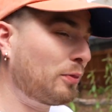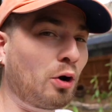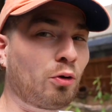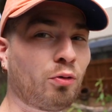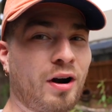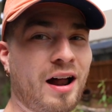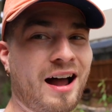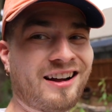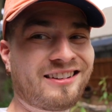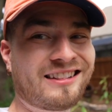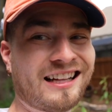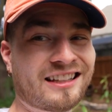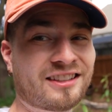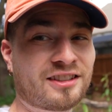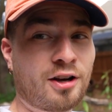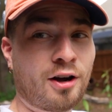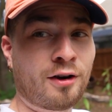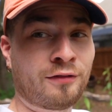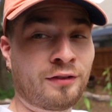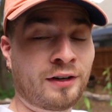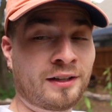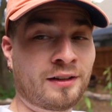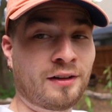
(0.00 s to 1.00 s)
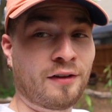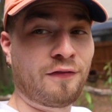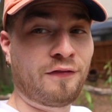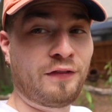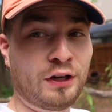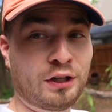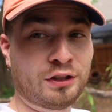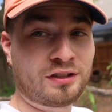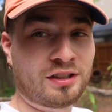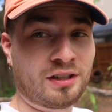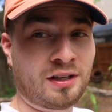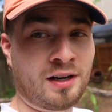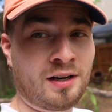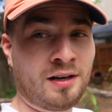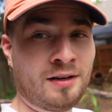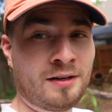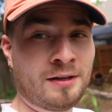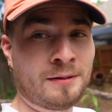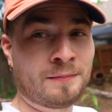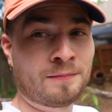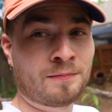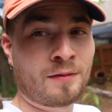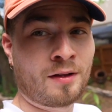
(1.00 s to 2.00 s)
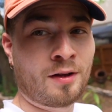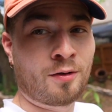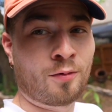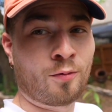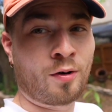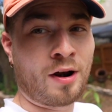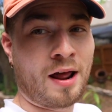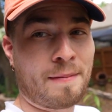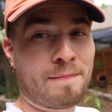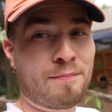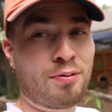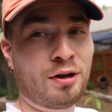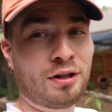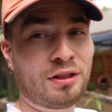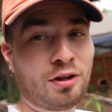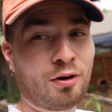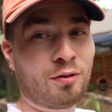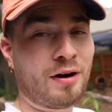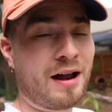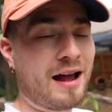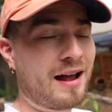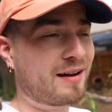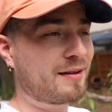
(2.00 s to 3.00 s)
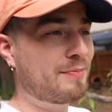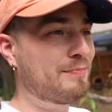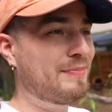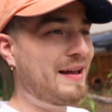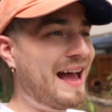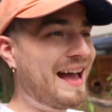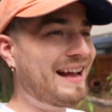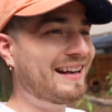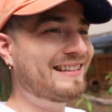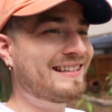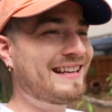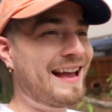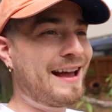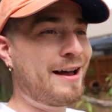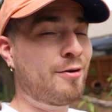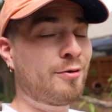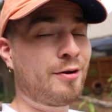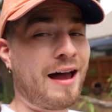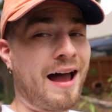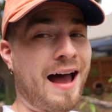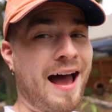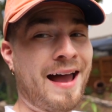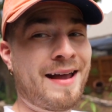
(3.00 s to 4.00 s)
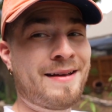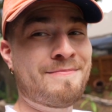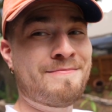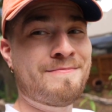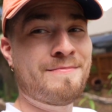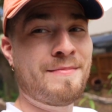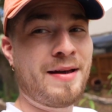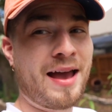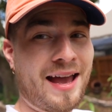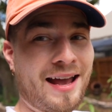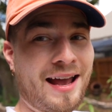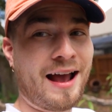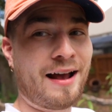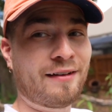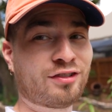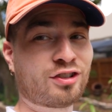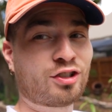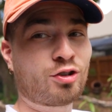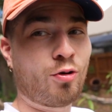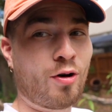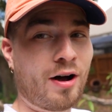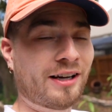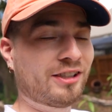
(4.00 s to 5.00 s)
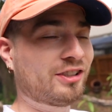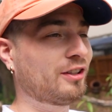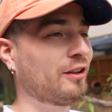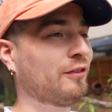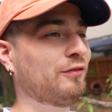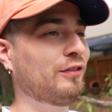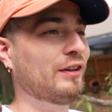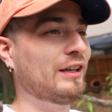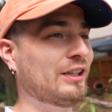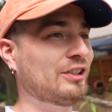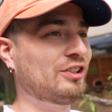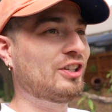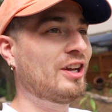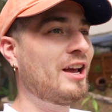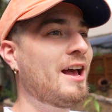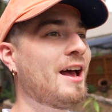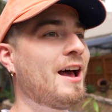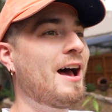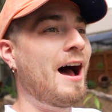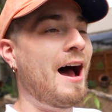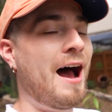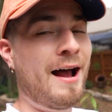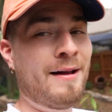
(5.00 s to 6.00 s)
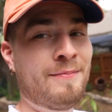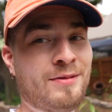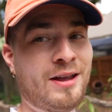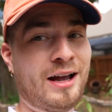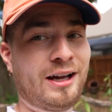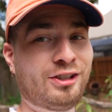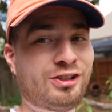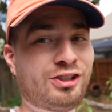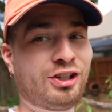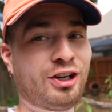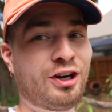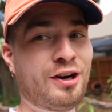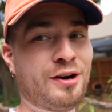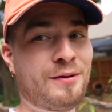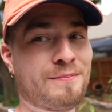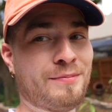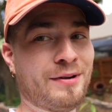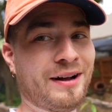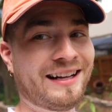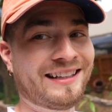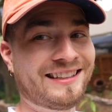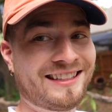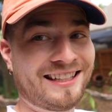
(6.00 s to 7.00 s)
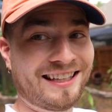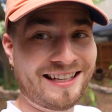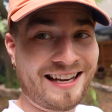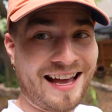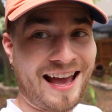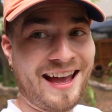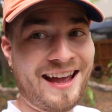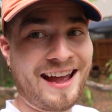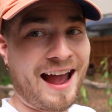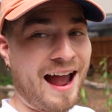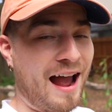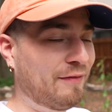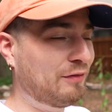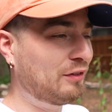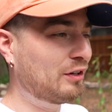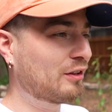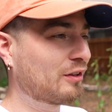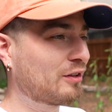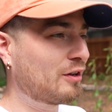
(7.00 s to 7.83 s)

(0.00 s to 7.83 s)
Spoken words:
the rock that's covering the filter. When I put the rock back down, I may have squashed the fish. I'm not sure, but today after the